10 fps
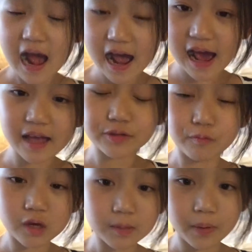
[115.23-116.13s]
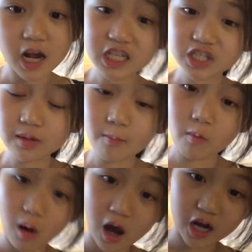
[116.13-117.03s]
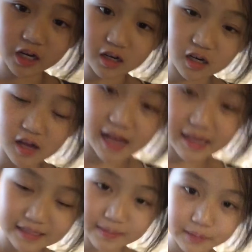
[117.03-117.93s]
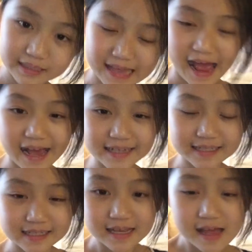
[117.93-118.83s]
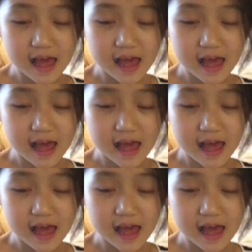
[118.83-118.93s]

and we bought some water and some snacks,